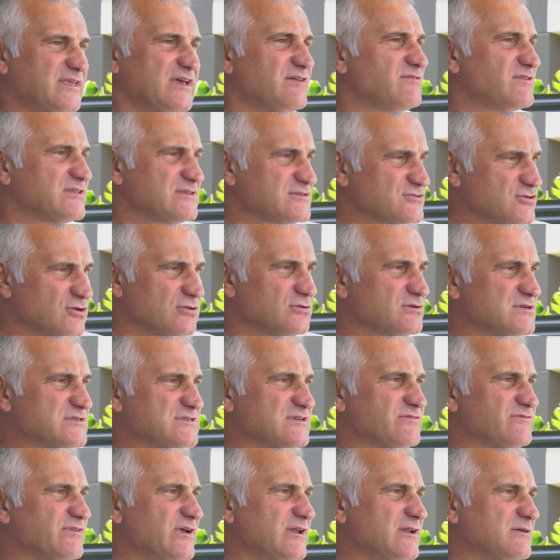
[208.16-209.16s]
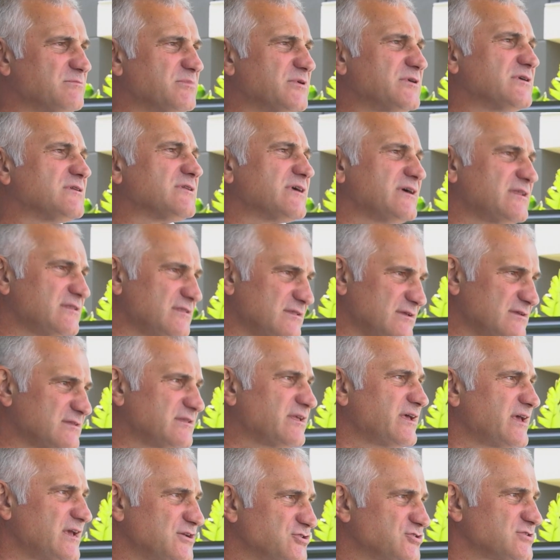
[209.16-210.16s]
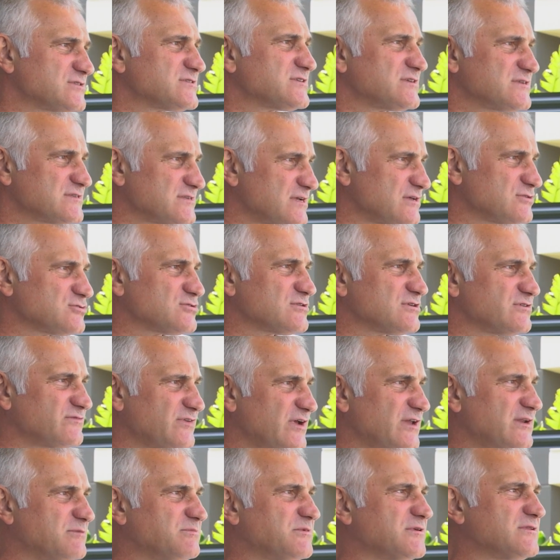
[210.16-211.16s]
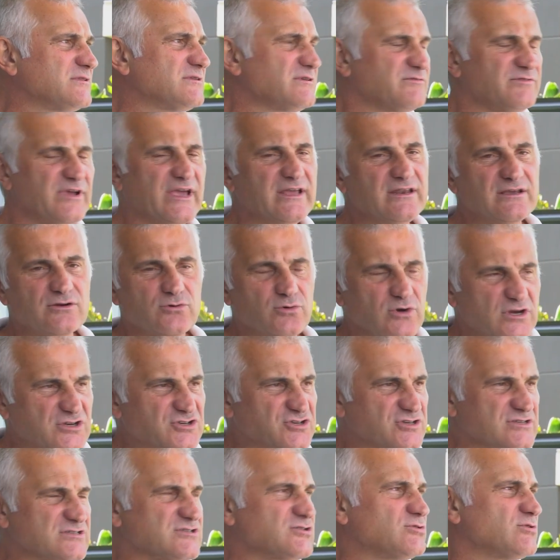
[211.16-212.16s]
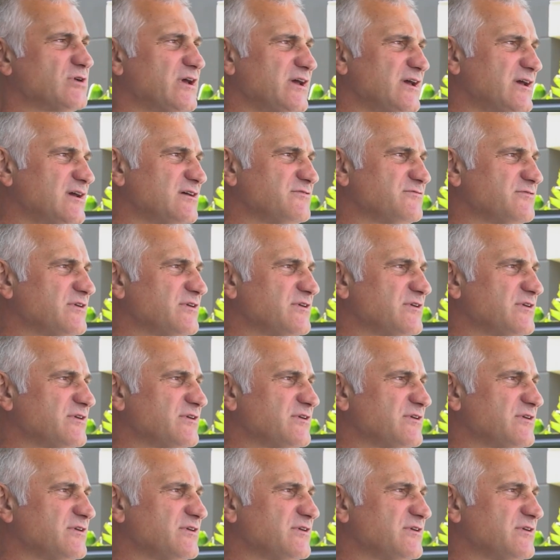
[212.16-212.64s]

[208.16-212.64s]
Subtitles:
David is always available, and the agency is also available. Any questions you have,